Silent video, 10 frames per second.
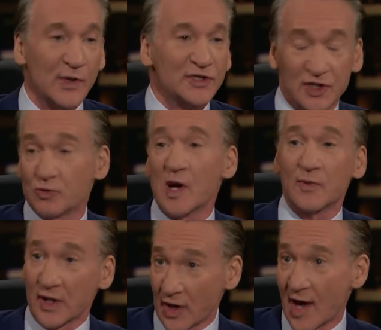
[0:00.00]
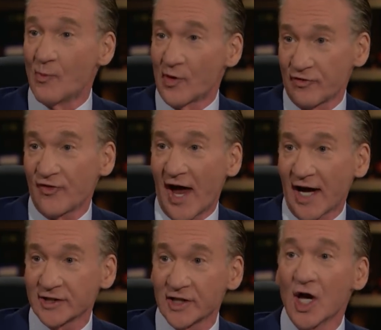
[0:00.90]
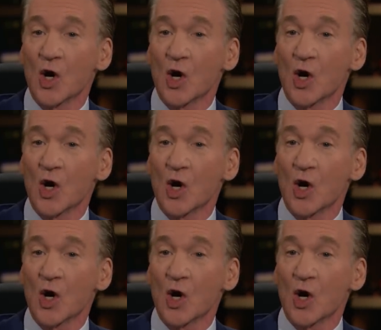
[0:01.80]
It's just one with a lot more facts,